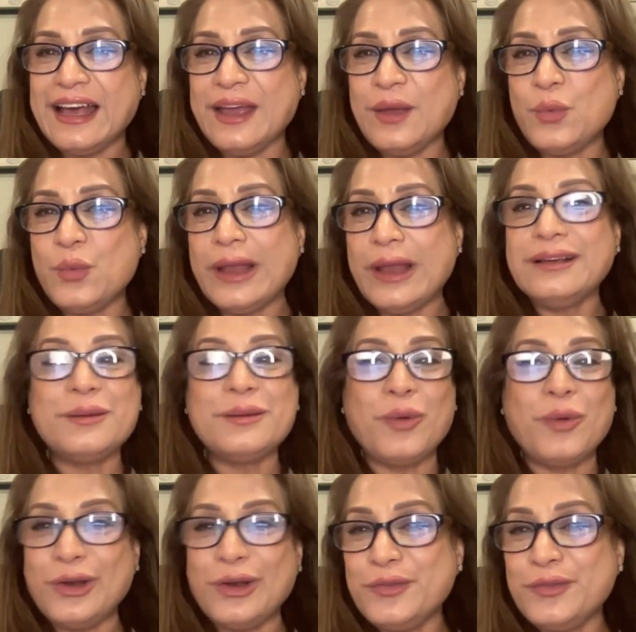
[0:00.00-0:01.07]
I welcome
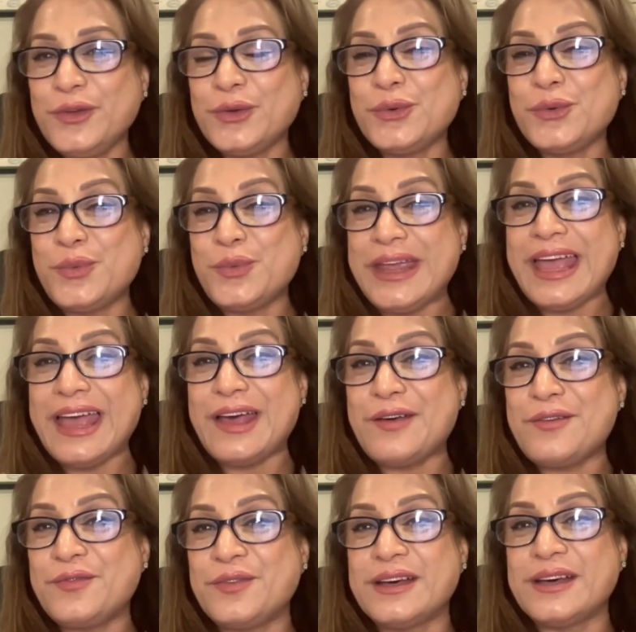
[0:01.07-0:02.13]
all of you. We
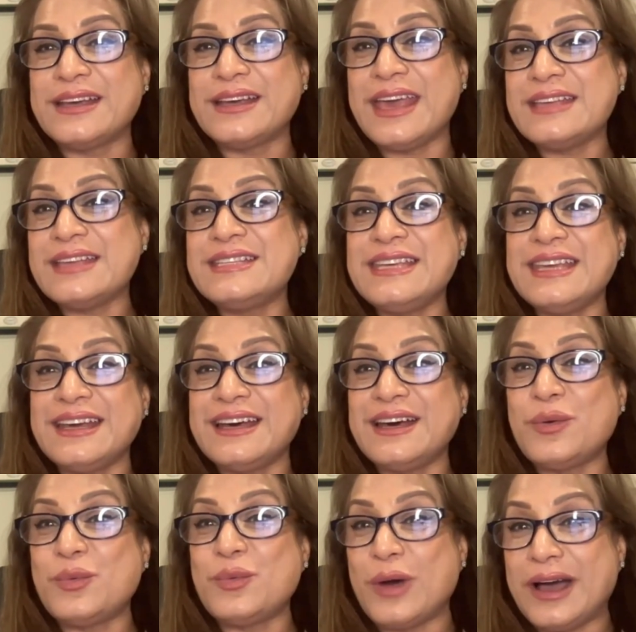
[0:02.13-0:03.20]
have
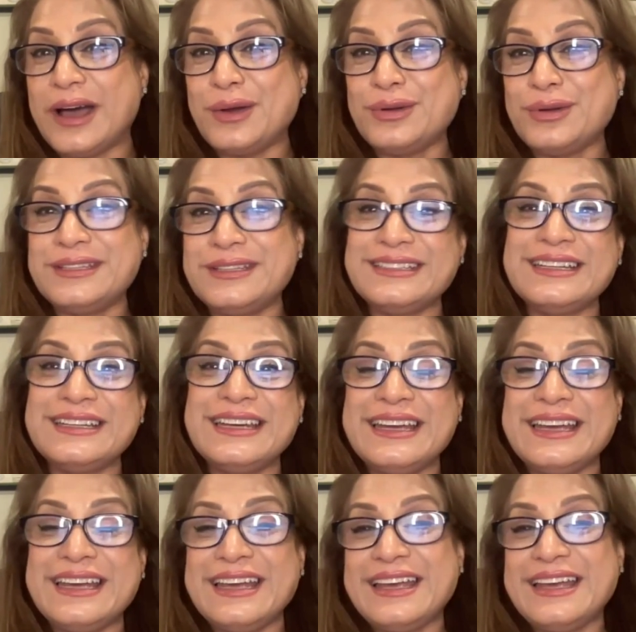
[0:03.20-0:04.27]
Kesia Wout
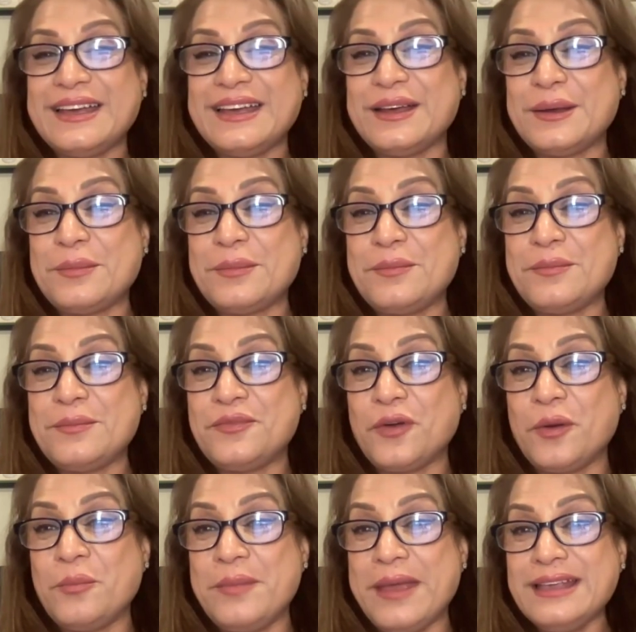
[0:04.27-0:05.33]

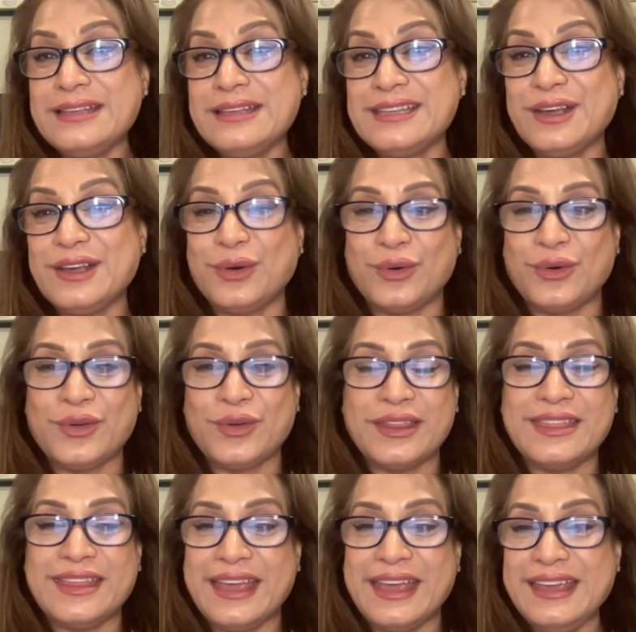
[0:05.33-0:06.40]
from Mexico.
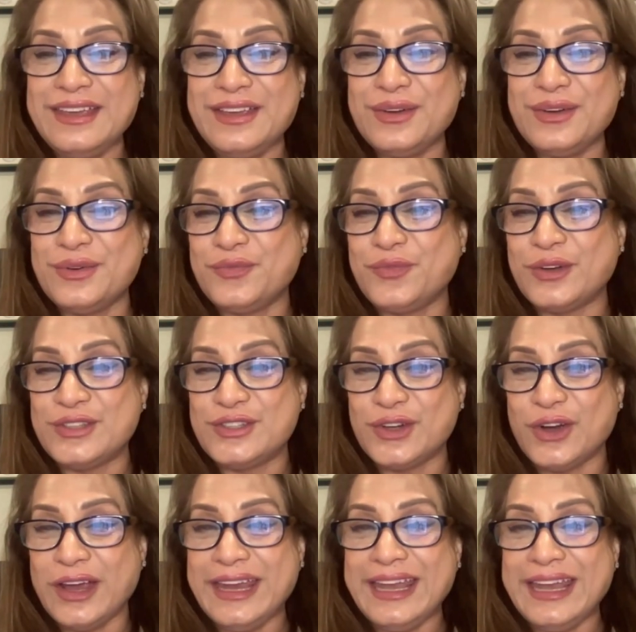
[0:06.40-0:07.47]
Thank you for
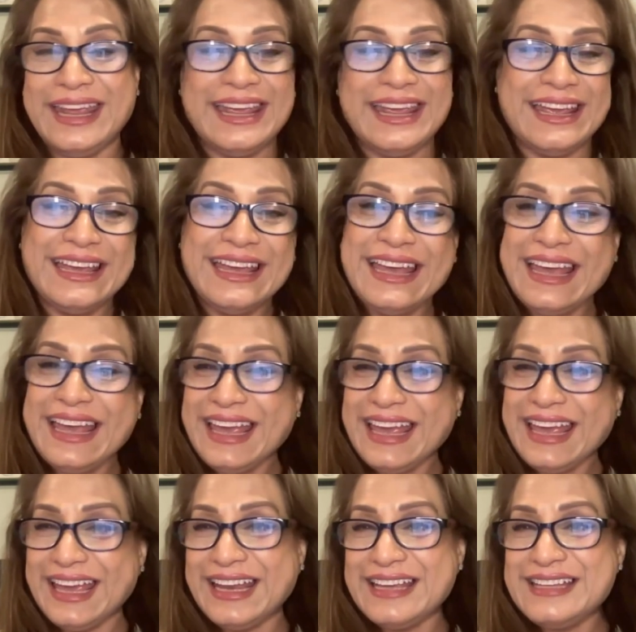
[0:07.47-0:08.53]
joining.
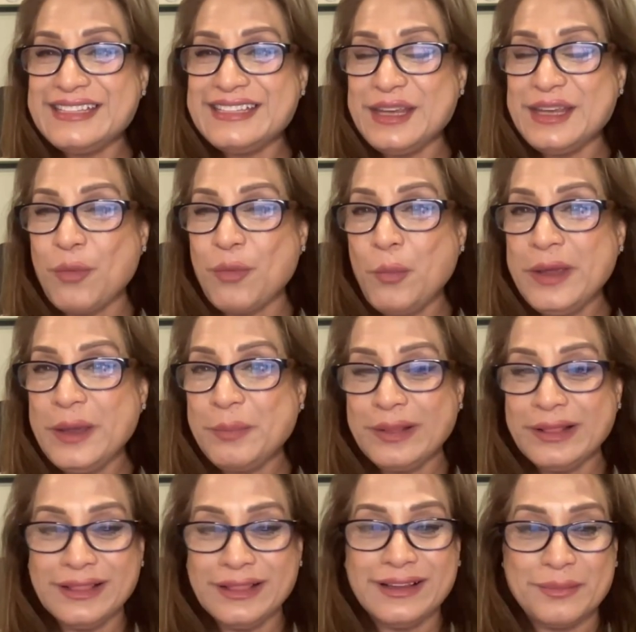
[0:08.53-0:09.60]
And I see more
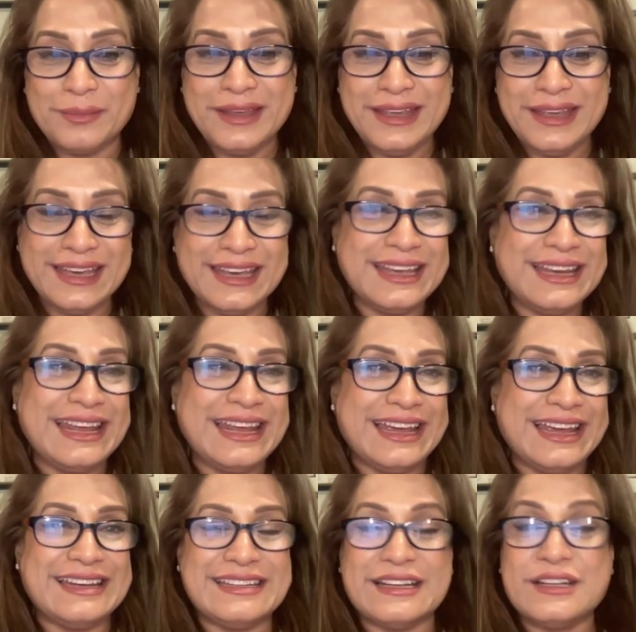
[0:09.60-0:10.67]
people coming in.
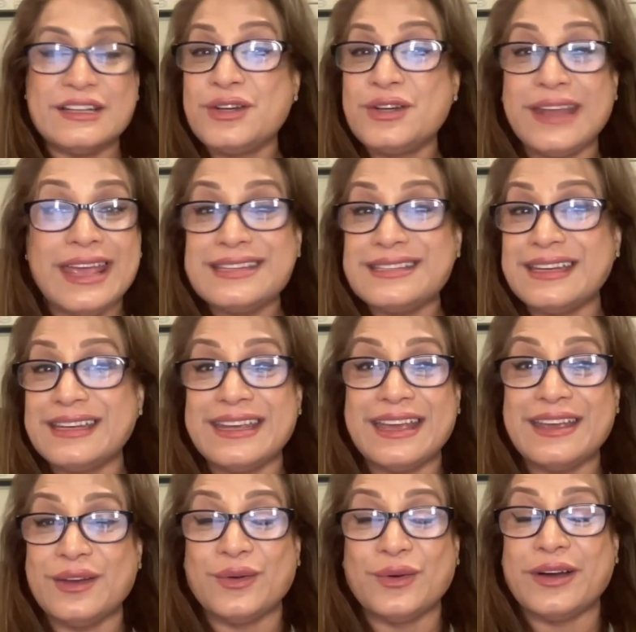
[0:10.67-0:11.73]
And today is
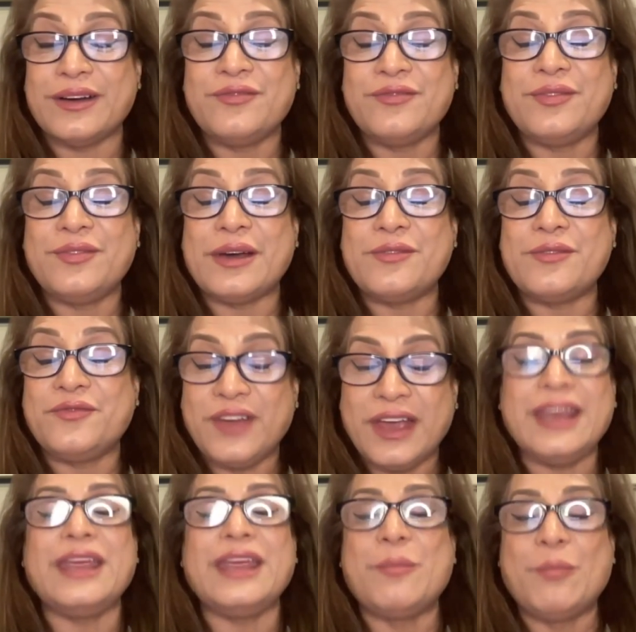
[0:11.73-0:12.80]
a
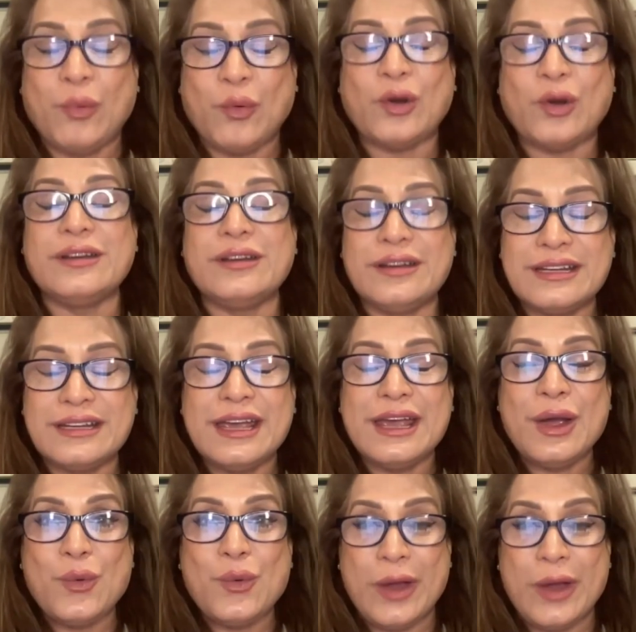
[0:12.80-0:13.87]
very important
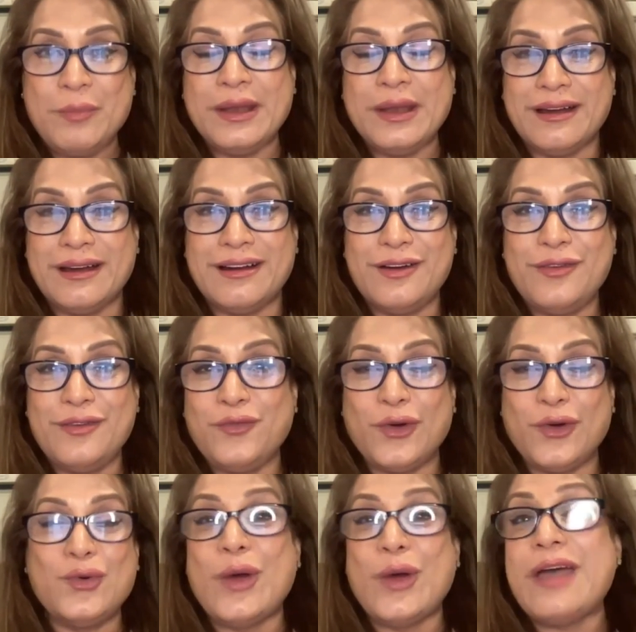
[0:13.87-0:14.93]
webinar for
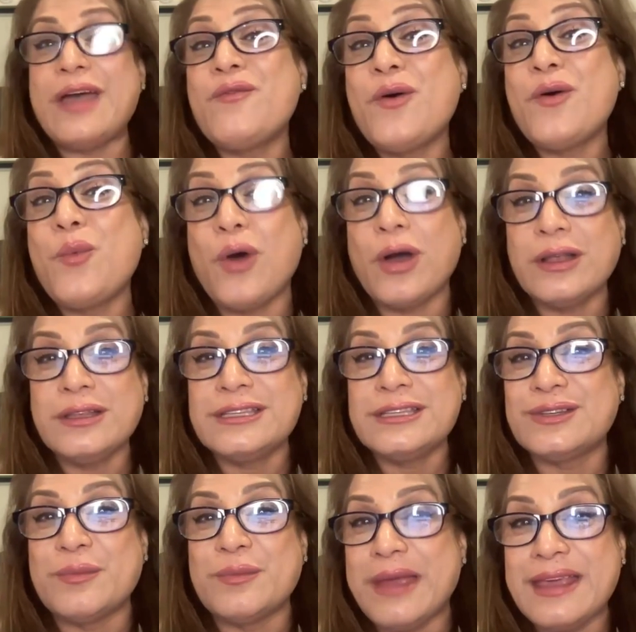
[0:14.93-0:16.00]
whoever wants
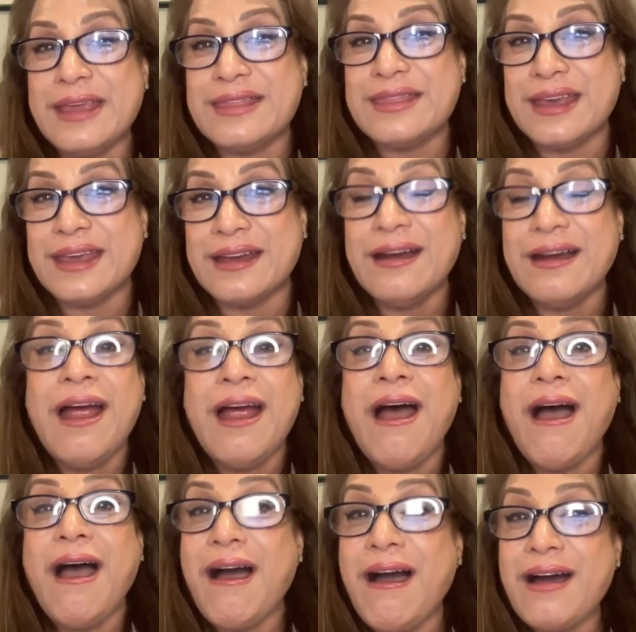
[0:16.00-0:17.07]
to make their
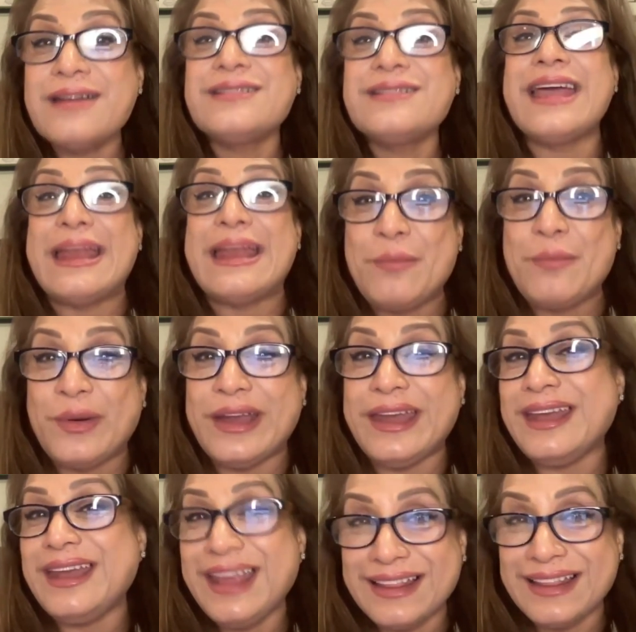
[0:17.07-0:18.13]
heart and
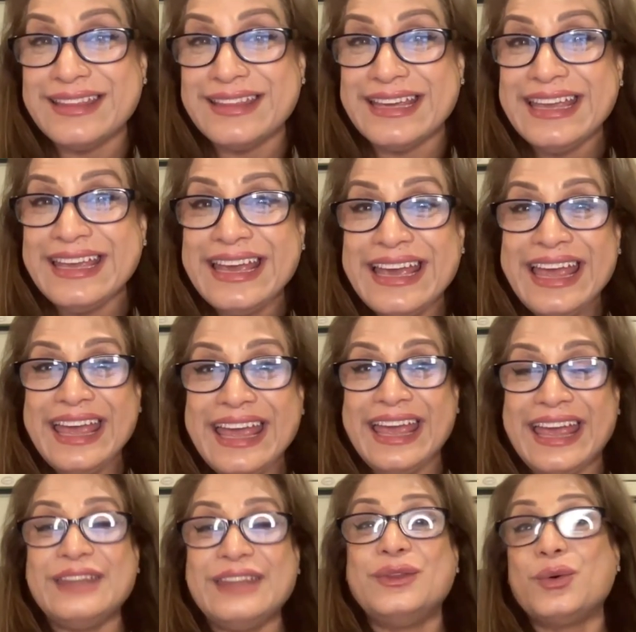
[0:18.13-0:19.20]
brain healthy.
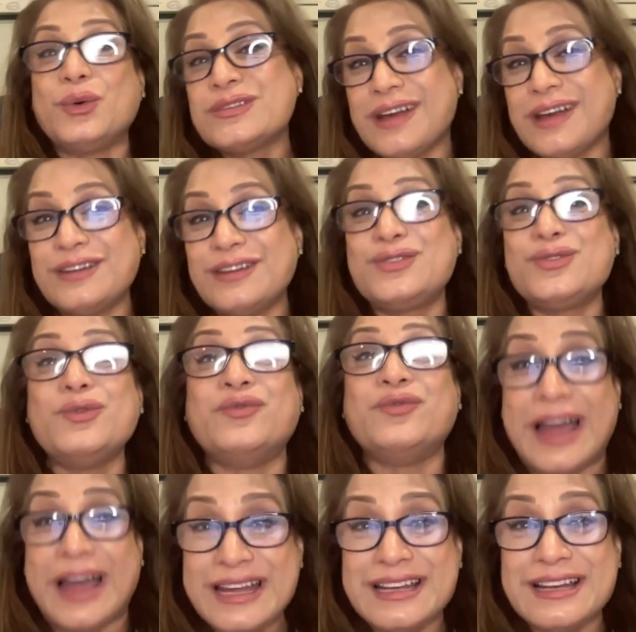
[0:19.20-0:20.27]
And those are two
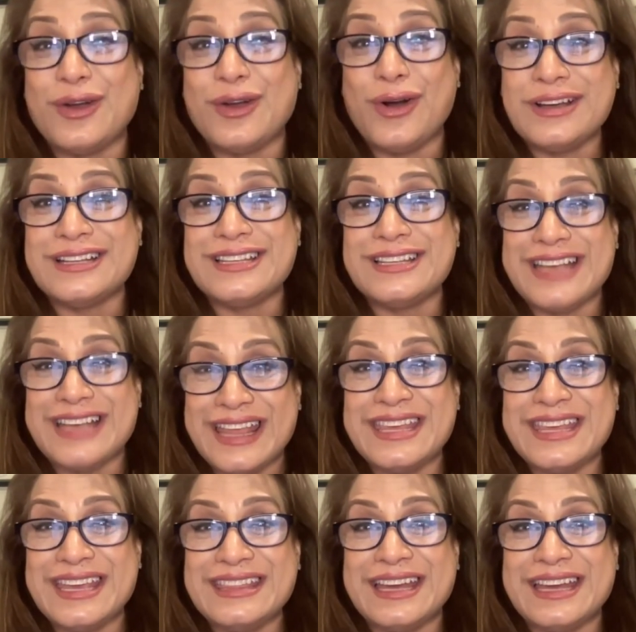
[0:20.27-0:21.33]
vital organs I
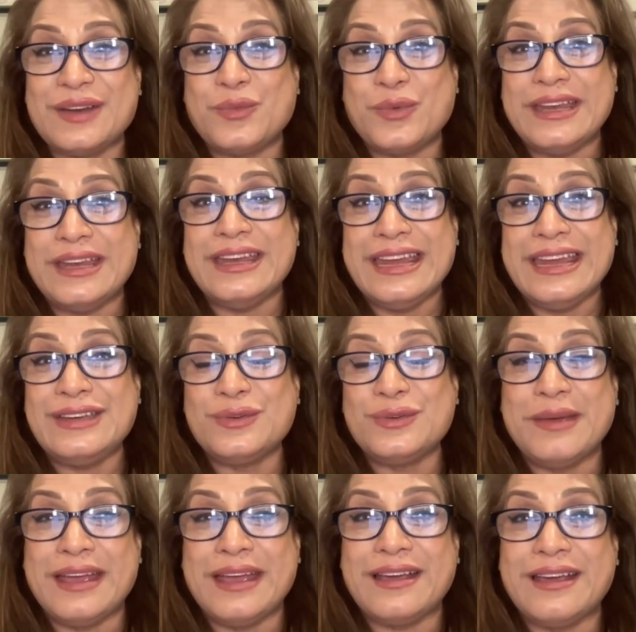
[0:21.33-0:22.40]
think that we need to
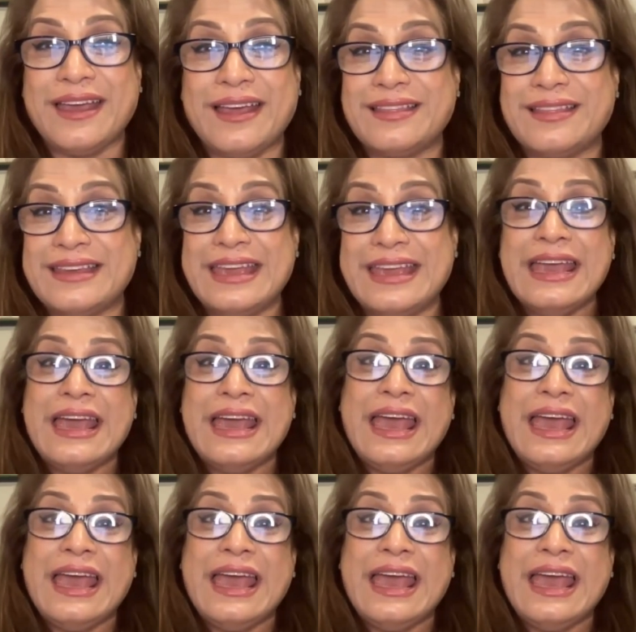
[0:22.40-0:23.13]
make healthy.